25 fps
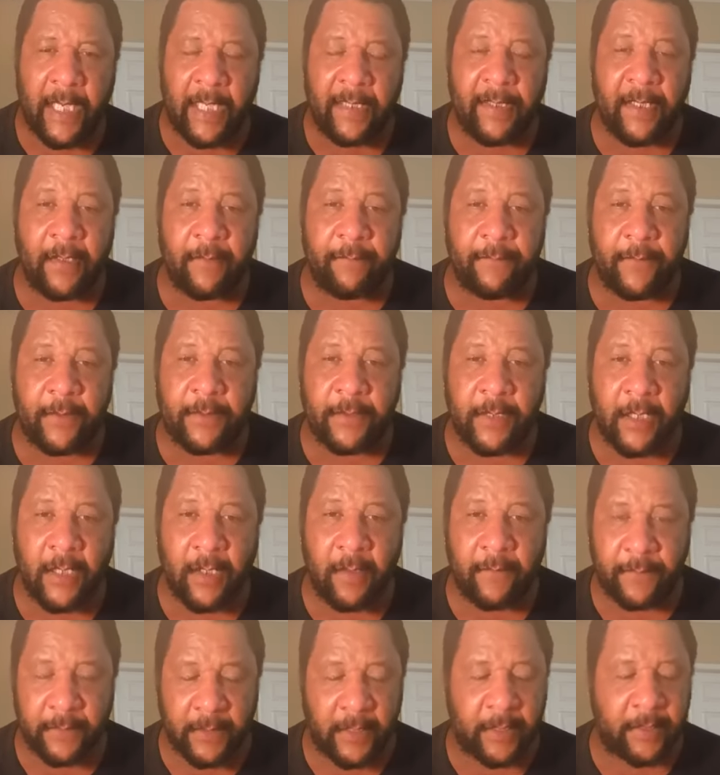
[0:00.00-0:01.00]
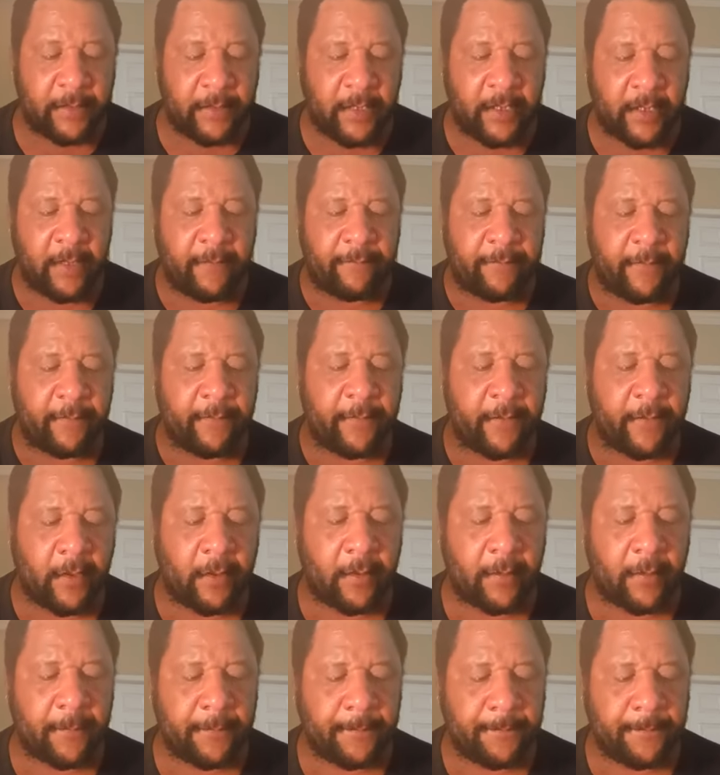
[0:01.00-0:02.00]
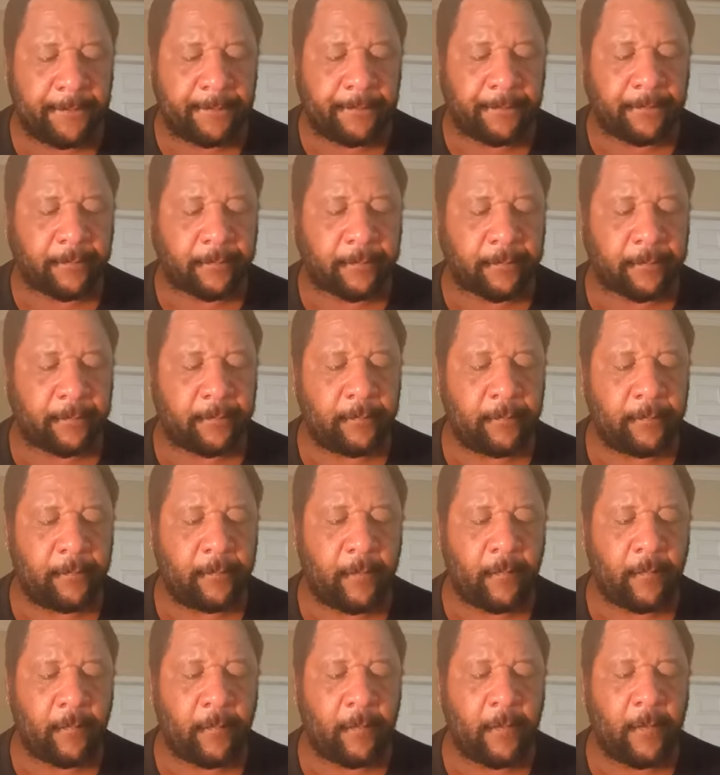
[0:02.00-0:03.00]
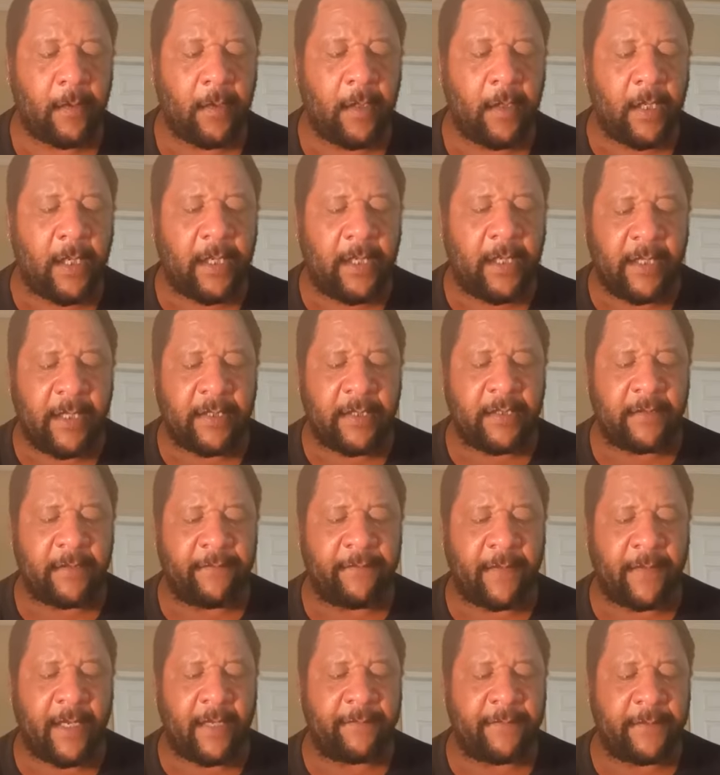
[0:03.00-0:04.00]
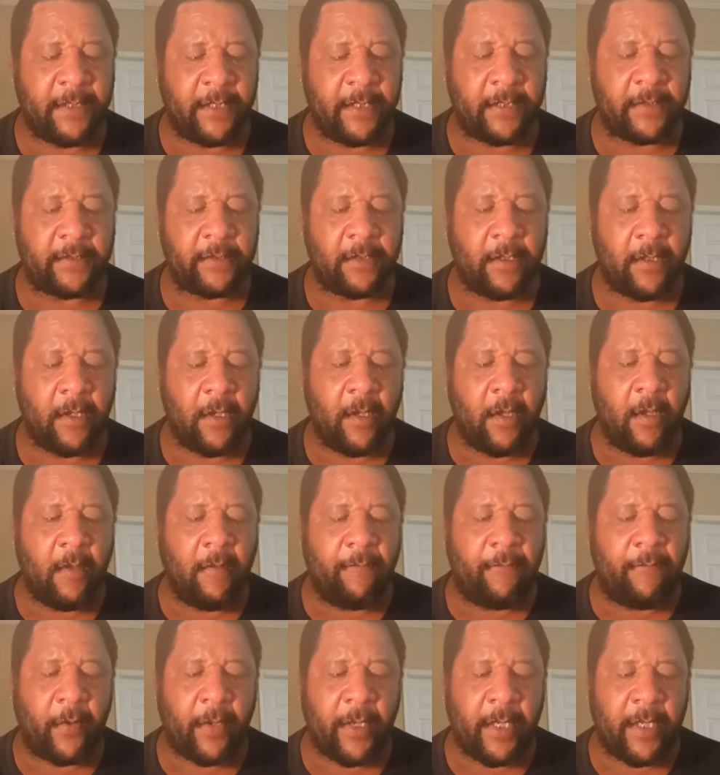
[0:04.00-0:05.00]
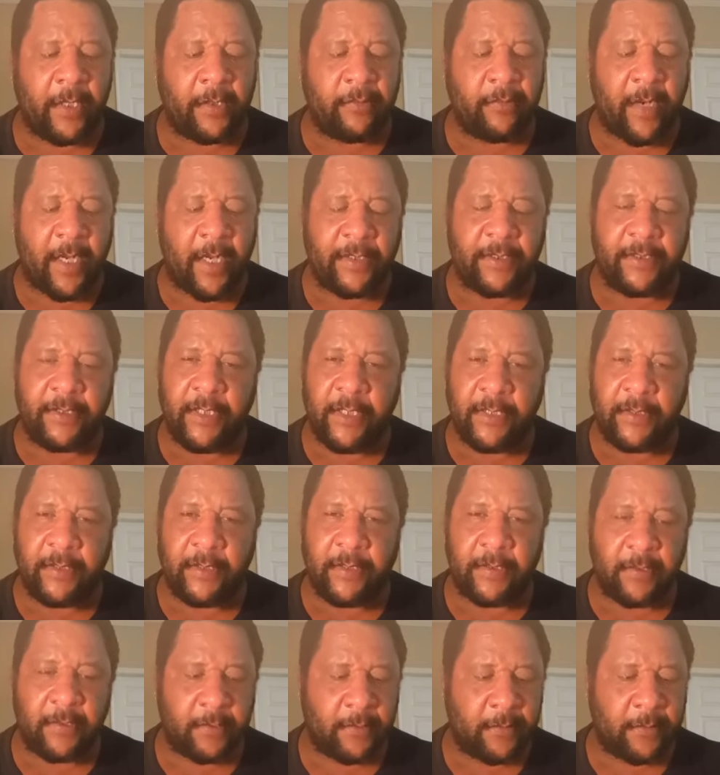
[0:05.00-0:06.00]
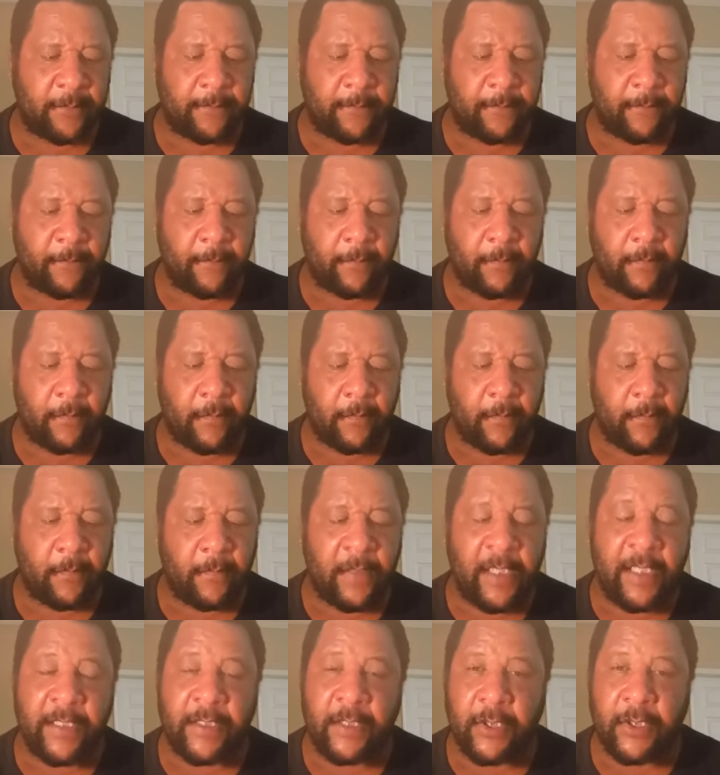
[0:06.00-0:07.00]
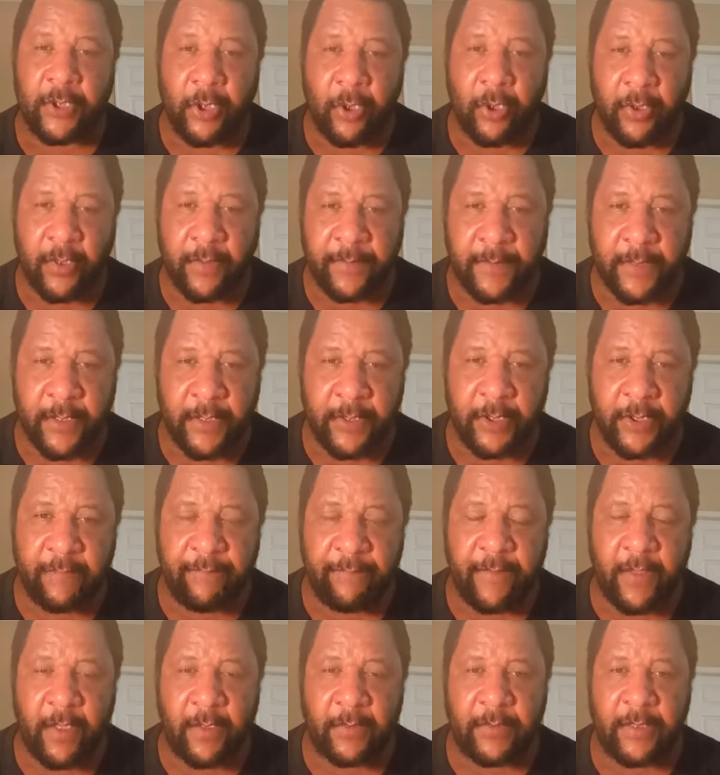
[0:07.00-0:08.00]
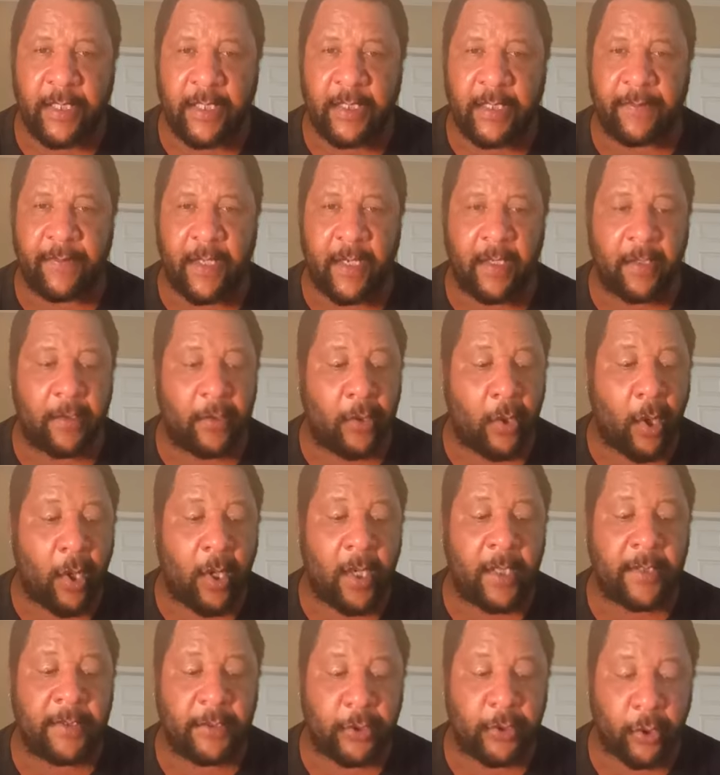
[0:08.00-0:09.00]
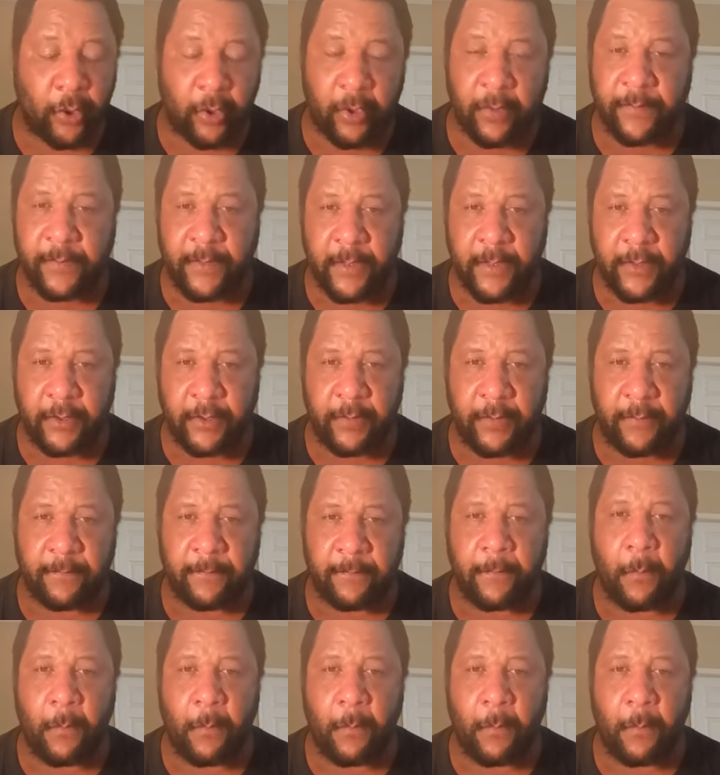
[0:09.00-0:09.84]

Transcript: not of yourselves. It is the gift of God. Galatians 5, 6. For in Christ Jesus, neither circumcision avails anything nor uncircumcision,